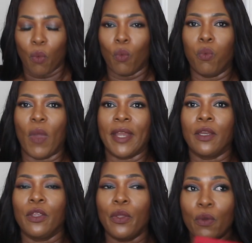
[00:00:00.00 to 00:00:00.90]

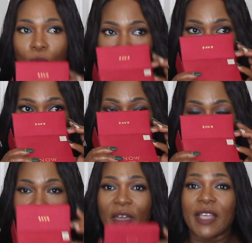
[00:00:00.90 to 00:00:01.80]
When you
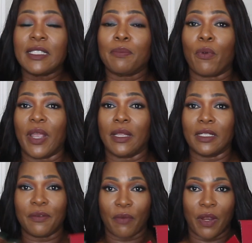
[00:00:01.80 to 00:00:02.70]
first spray
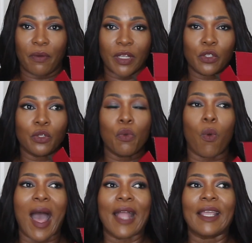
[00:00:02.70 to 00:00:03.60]
this fragrance,
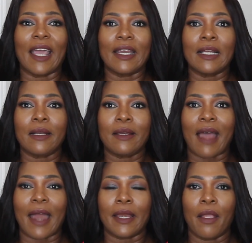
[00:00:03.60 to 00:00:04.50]
you are getting
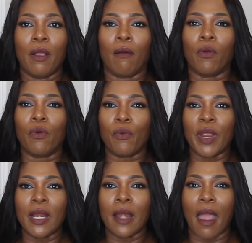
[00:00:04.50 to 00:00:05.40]
that
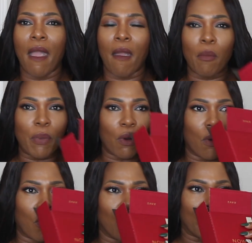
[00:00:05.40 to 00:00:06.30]
green
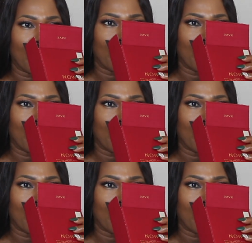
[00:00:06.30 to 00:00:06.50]
herbal,